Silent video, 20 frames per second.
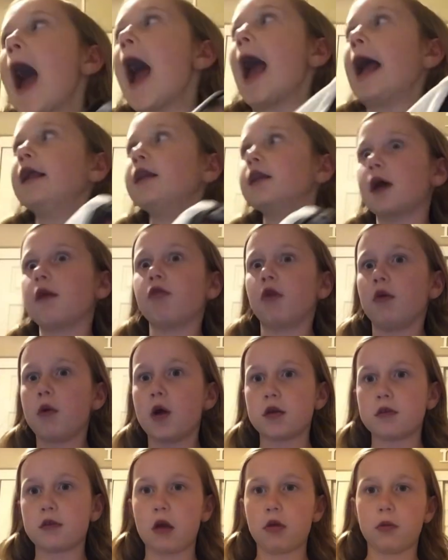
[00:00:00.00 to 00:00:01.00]
I never
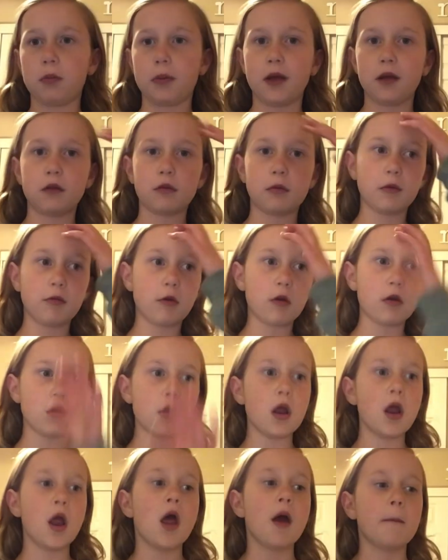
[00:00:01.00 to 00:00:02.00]
watched Outer Banks
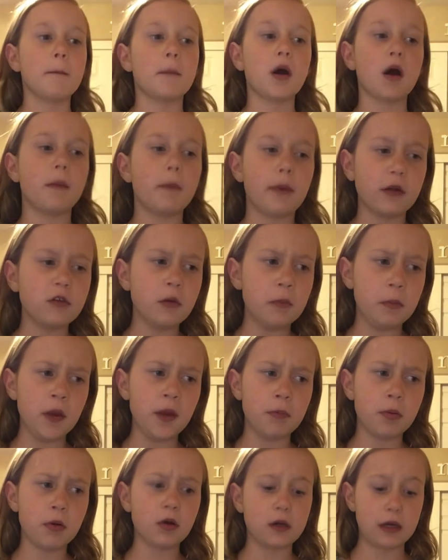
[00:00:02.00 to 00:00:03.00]
before, but a bunch of
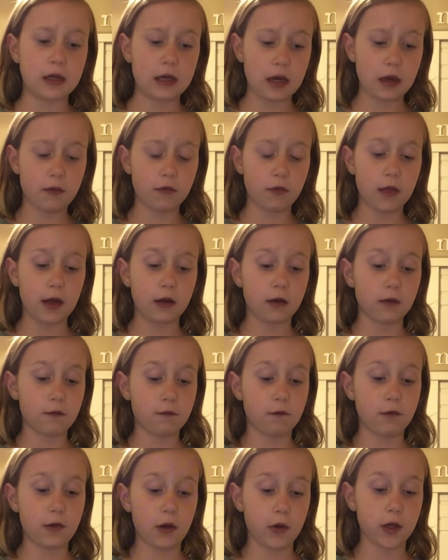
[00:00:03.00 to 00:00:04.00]
people give like
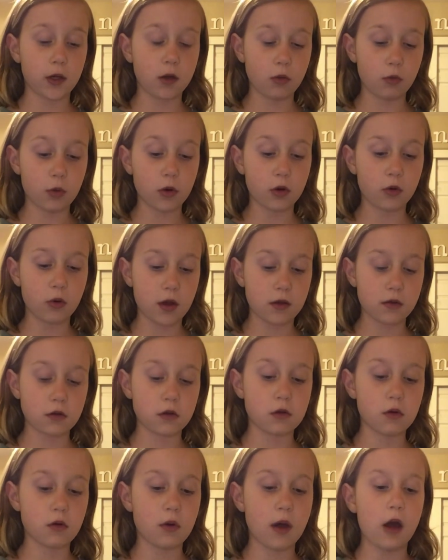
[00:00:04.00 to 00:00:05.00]
very good
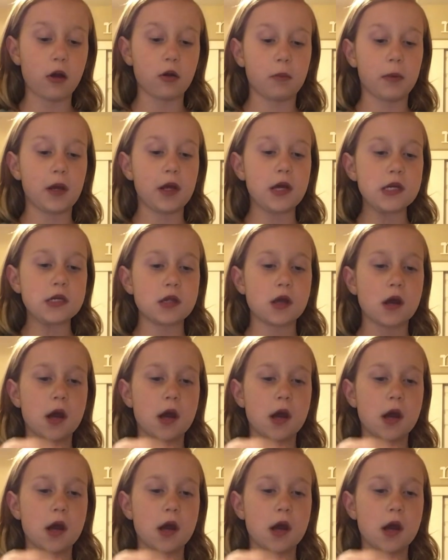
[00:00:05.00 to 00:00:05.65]
requests to Outer Banks.